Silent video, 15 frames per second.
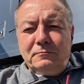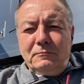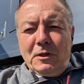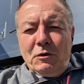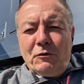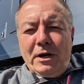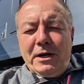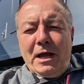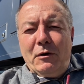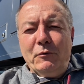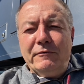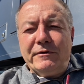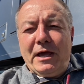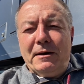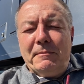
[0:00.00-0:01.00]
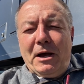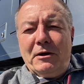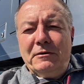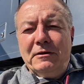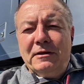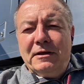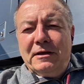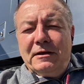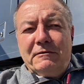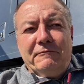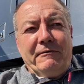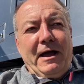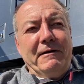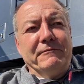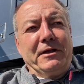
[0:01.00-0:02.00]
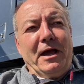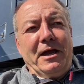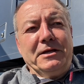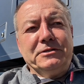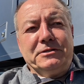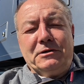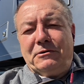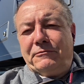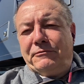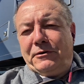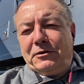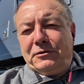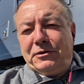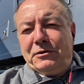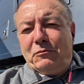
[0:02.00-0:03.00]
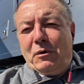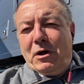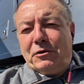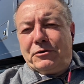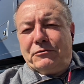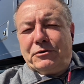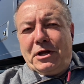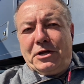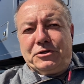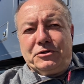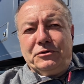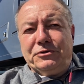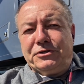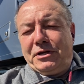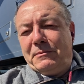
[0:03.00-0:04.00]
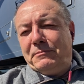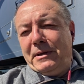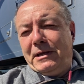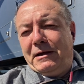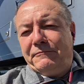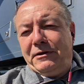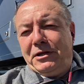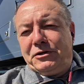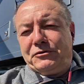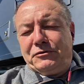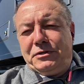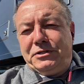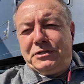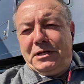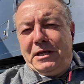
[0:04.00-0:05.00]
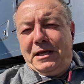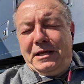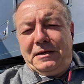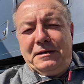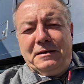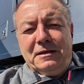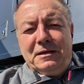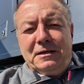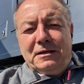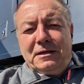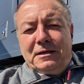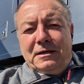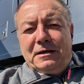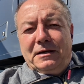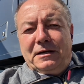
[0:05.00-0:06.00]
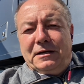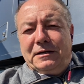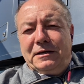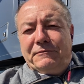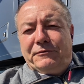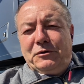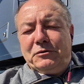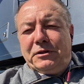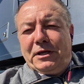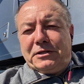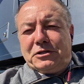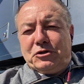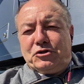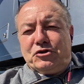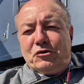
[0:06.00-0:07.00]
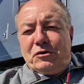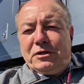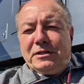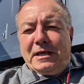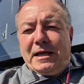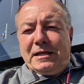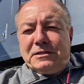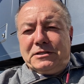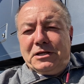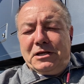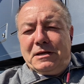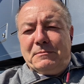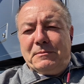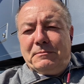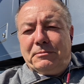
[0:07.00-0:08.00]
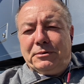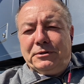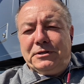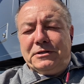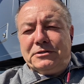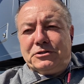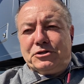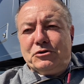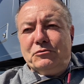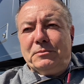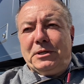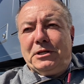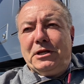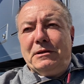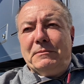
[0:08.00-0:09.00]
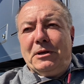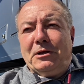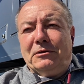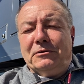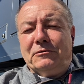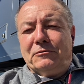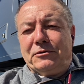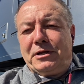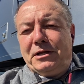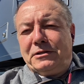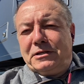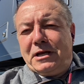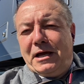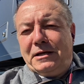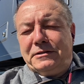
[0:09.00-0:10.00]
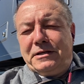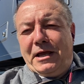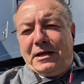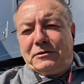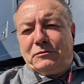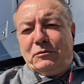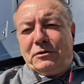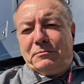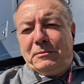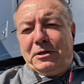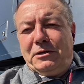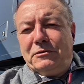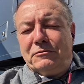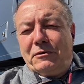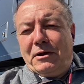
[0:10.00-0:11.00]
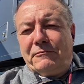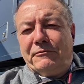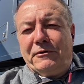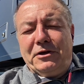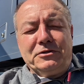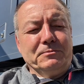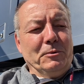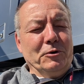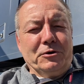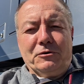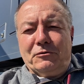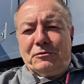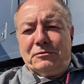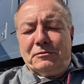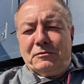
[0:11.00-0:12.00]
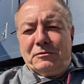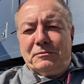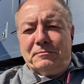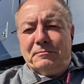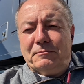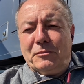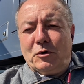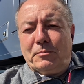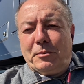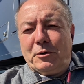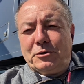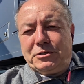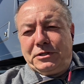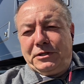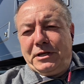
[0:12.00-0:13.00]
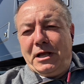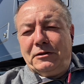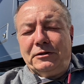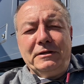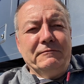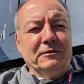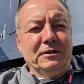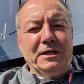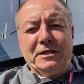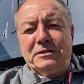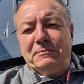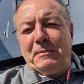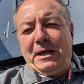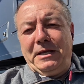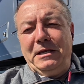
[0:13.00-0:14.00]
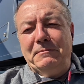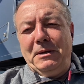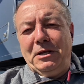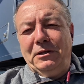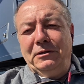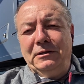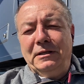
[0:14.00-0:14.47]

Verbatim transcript: Right now we've got about five guys that are fairly well credentialed. Some have interest. And uh, if you'd like to join that team, please shoot me an email or get in contact with me either on Facebook or, or, or personally. I'll leave a link to my email.